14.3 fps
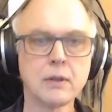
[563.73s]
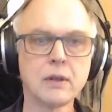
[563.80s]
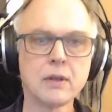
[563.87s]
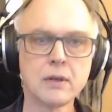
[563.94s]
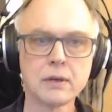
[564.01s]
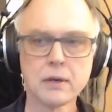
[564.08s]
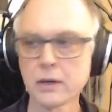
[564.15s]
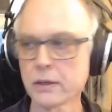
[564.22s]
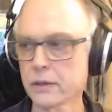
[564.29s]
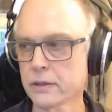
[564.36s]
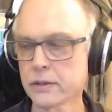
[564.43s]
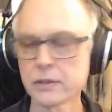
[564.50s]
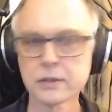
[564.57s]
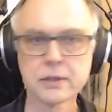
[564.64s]
And this
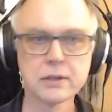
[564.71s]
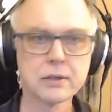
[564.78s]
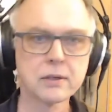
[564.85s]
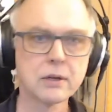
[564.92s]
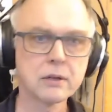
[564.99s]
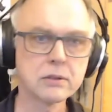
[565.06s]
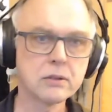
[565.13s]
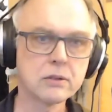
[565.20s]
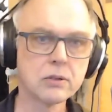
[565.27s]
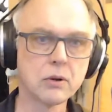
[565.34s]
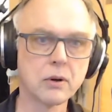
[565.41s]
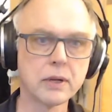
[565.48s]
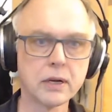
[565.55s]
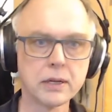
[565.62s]
is not
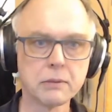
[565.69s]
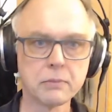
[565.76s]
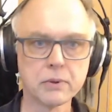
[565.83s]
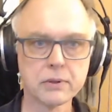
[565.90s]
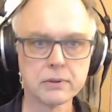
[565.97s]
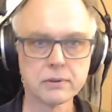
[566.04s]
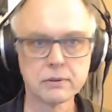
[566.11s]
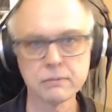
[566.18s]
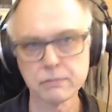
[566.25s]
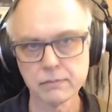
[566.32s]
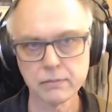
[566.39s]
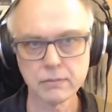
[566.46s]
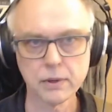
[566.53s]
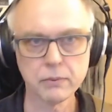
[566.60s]
totally clean, but
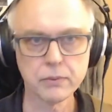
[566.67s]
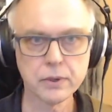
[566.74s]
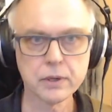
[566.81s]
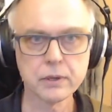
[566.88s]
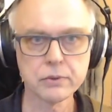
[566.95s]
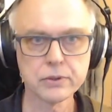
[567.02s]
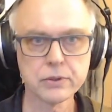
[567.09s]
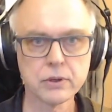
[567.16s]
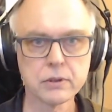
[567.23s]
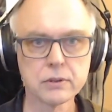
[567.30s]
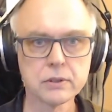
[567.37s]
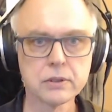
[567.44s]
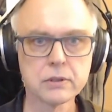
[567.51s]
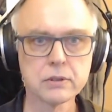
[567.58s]
we can return.
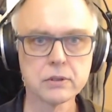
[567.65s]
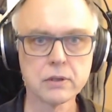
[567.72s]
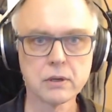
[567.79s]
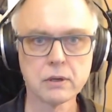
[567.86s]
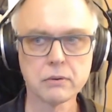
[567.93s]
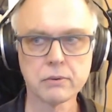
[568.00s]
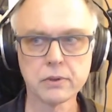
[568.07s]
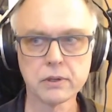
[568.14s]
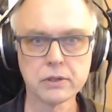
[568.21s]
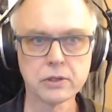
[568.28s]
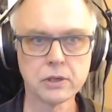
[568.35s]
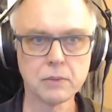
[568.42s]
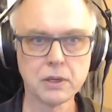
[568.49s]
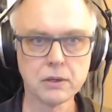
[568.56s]
This is with a
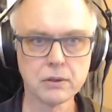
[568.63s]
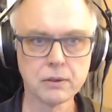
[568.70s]
Timmy on.